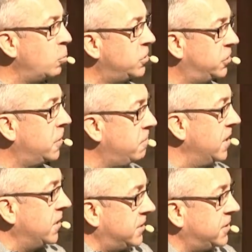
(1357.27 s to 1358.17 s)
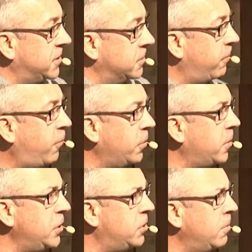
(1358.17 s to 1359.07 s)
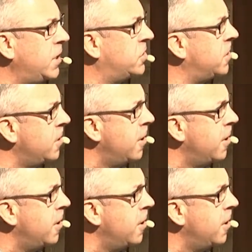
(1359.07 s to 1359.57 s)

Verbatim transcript: still be in existence before the great tribulation then